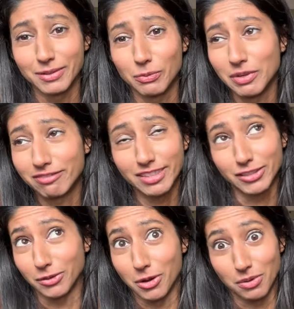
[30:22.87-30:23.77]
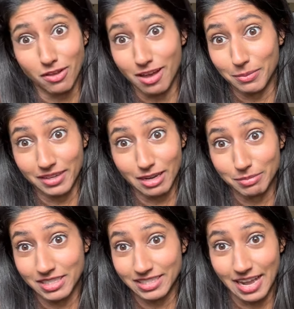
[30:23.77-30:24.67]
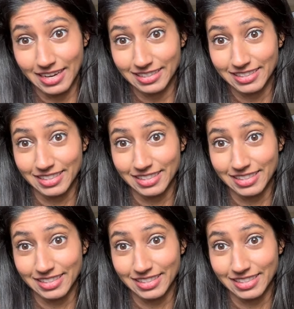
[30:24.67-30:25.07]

we really don't know a lot when it comes to science.